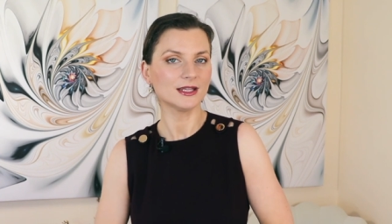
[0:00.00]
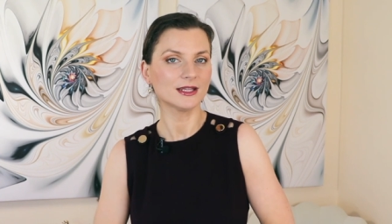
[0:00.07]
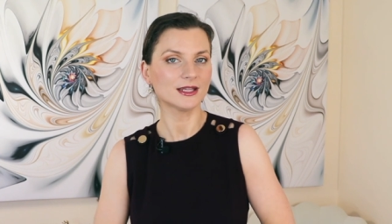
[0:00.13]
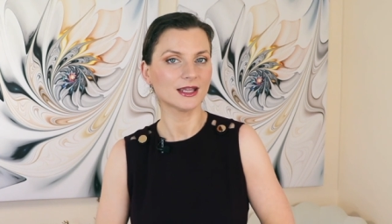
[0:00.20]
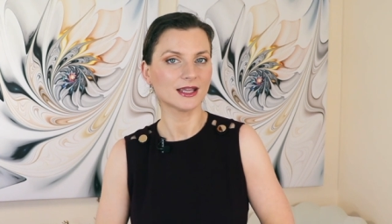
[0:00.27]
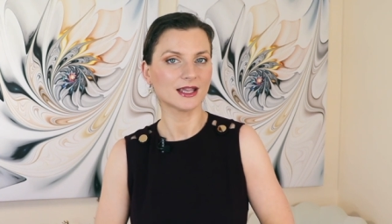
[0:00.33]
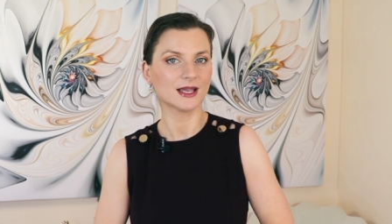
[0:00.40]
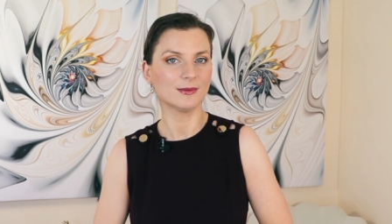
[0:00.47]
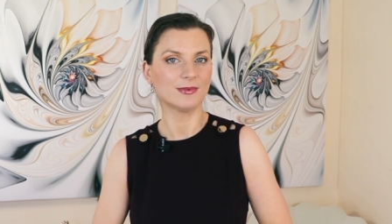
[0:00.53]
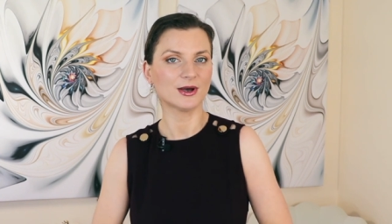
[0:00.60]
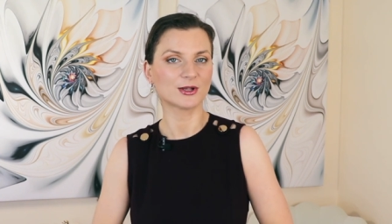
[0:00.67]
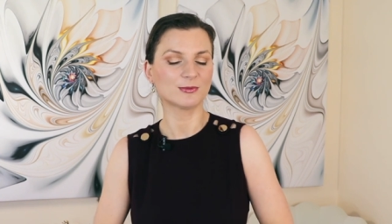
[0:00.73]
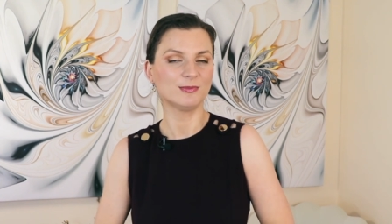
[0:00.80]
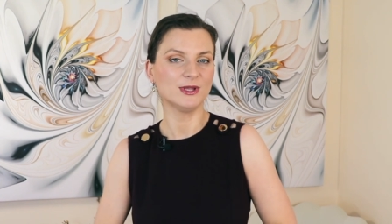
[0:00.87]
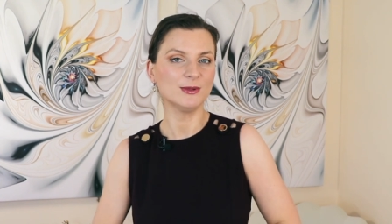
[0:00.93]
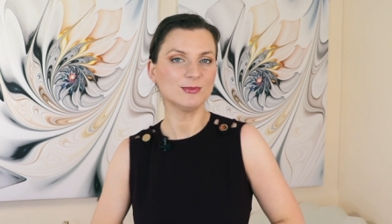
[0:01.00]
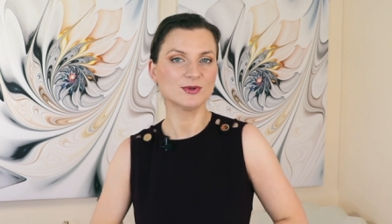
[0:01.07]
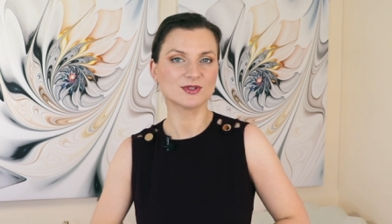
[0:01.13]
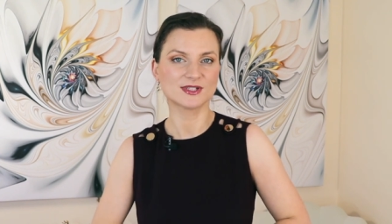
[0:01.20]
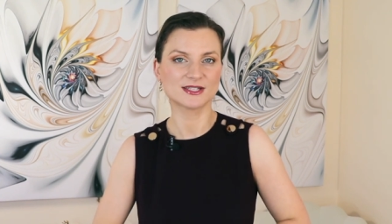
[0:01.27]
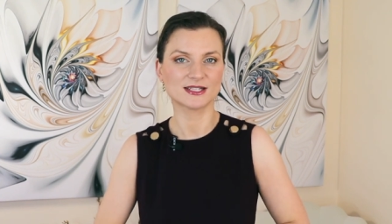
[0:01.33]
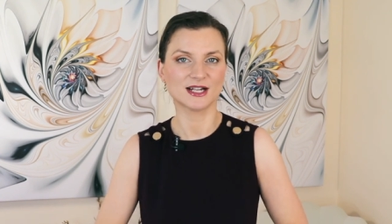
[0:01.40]
thinking about
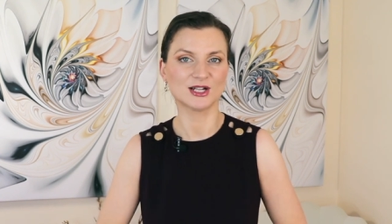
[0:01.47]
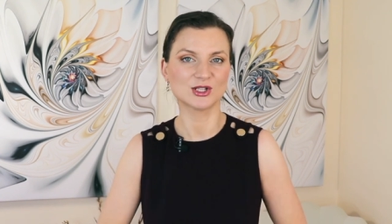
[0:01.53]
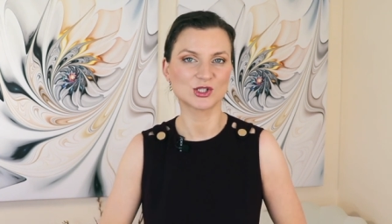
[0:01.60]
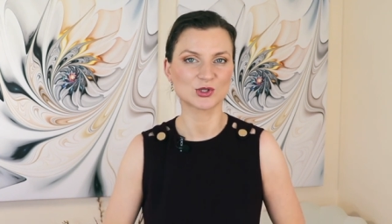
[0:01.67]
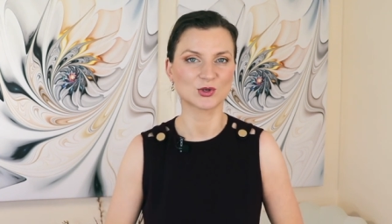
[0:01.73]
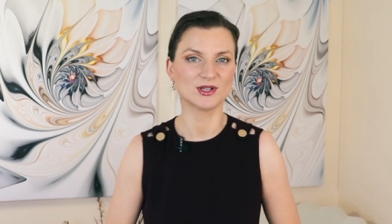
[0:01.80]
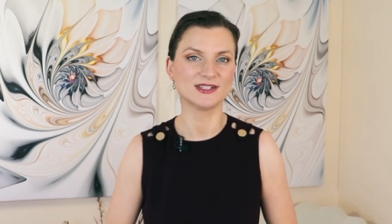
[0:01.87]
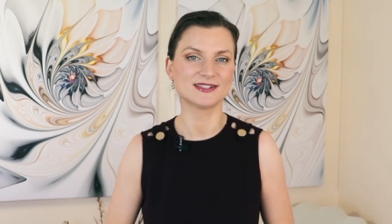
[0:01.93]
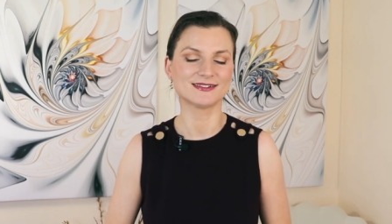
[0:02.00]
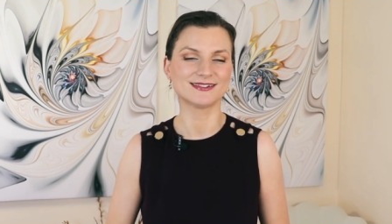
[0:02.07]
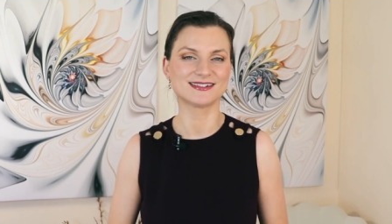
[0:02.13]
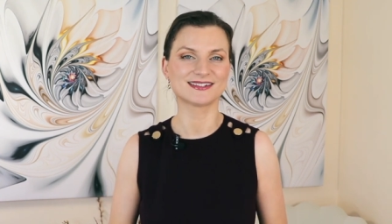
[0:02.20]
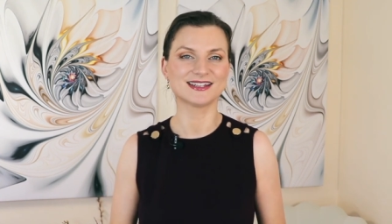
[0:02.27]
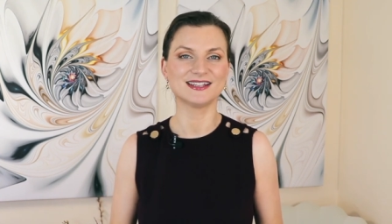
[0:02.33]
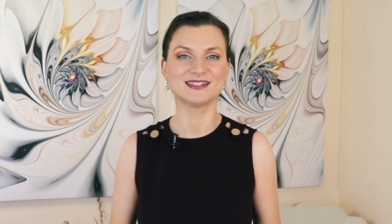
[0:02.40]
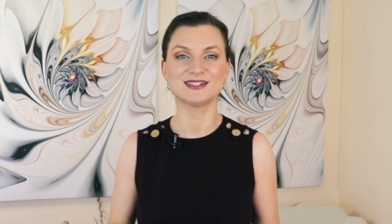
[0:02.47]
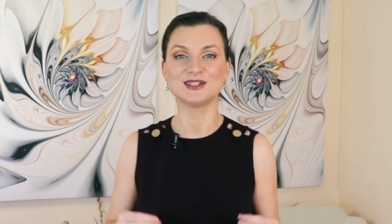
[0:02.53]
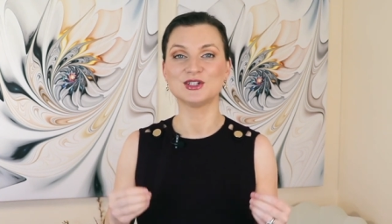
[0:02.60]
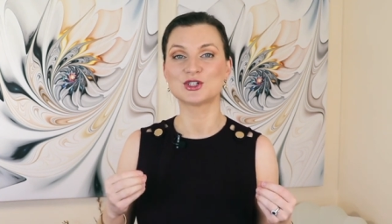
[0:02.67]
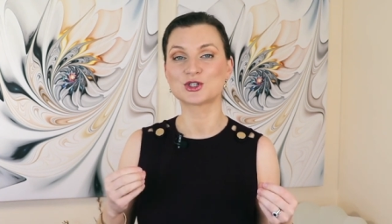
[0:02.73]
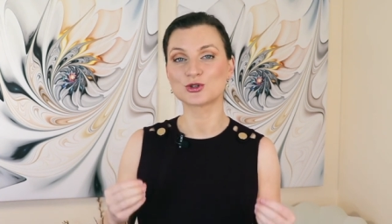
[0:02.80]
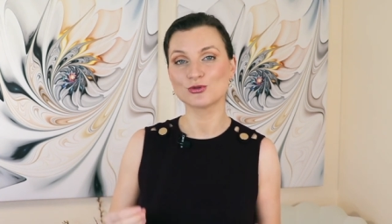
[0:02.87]
people's style choices as
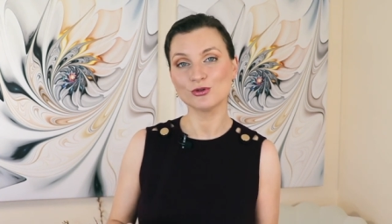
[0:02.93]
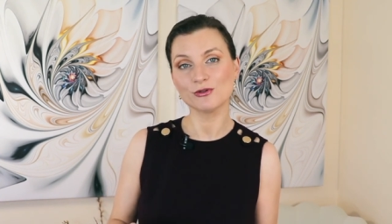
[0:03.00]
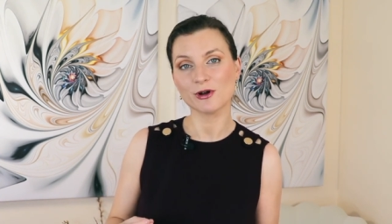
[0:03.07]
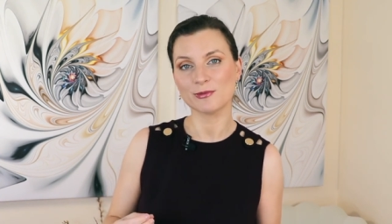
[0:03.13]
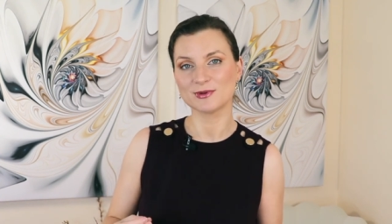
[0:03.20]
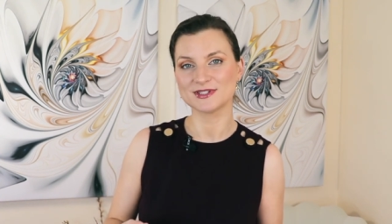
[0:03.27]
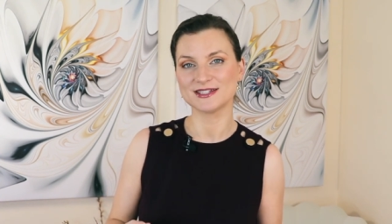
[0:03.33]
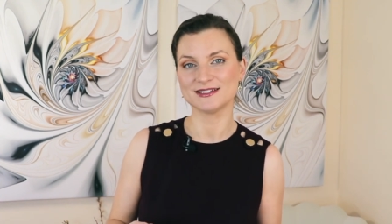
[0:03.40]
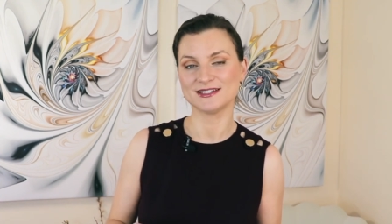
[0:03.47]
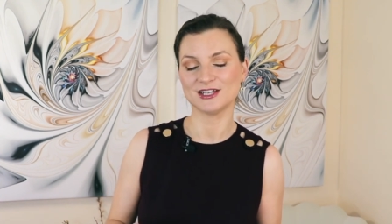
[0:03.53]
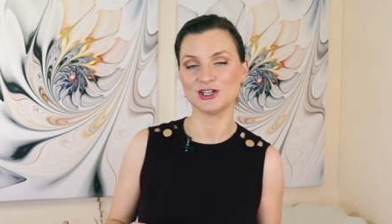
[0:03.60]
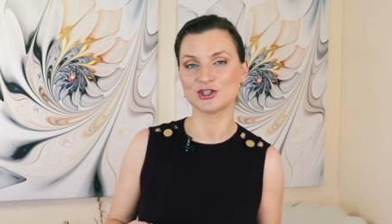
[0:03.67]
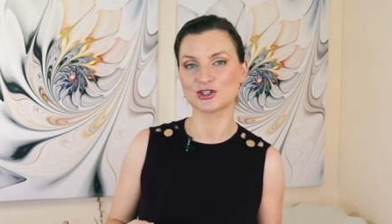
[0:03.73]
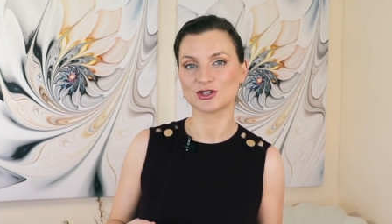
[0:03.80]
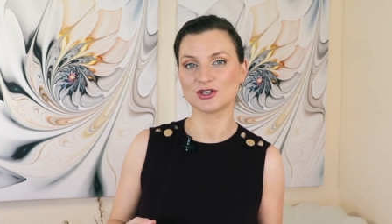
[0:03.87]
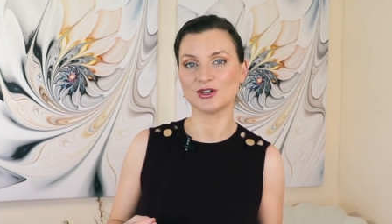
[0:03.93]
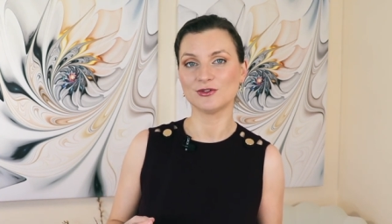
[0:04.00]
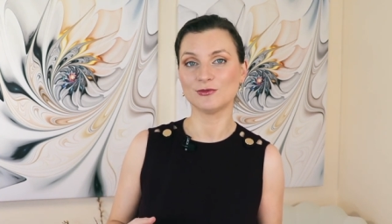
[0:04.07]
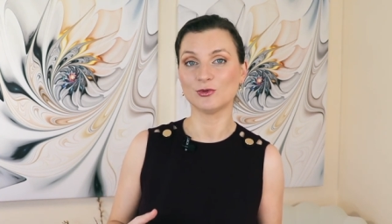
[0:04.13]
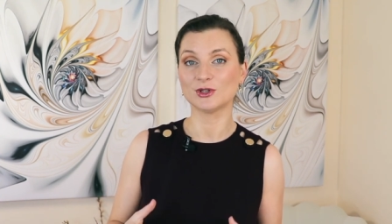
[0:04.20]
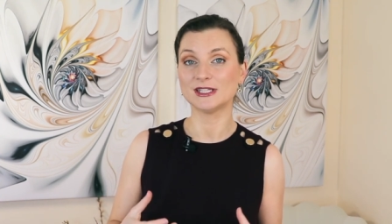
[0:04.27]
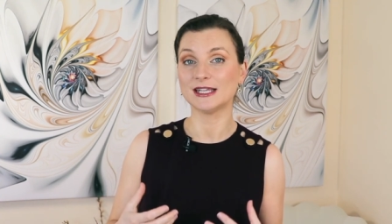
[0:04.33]
a true representation
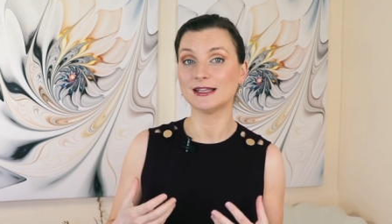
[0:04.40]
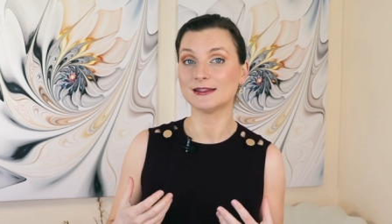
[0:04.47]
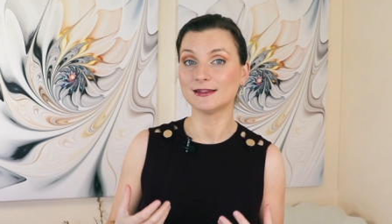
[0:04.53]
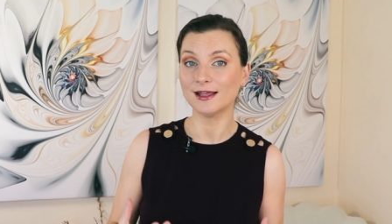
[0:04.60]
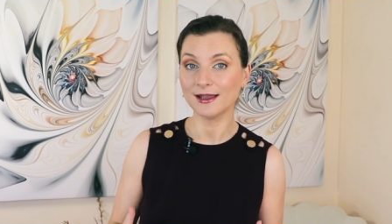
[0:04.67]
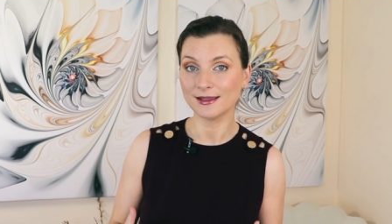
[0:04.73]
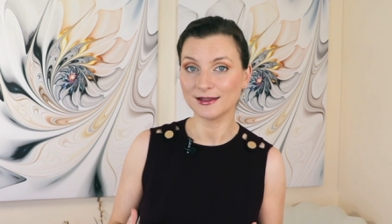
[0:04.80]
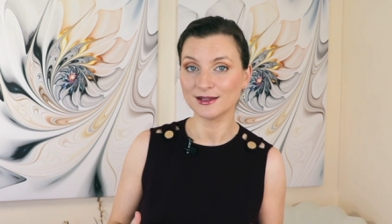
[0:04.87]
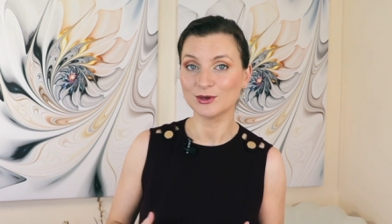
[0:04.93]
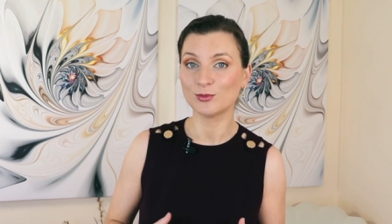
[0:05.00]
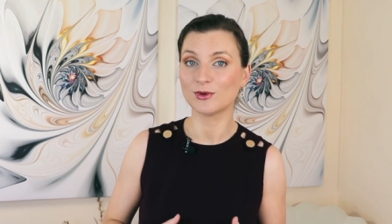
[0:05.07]
of what they like